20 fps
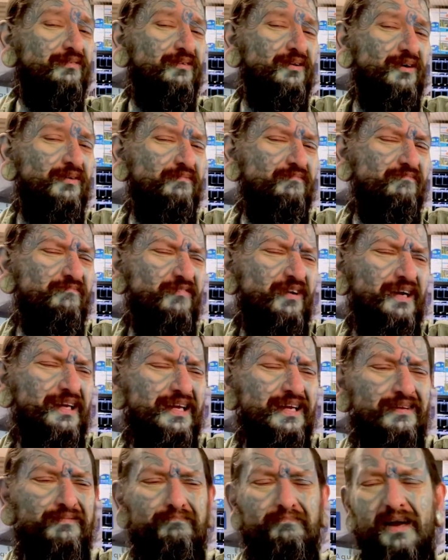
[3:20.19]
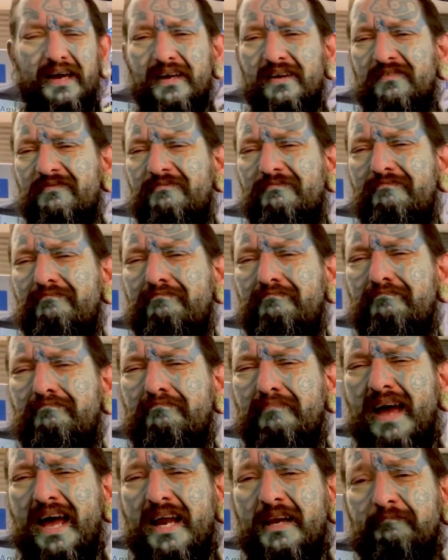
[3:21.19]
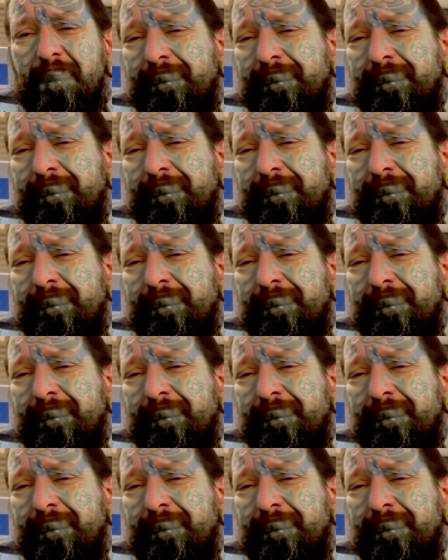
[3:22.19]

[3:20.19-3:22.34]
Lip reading: Not really made of man.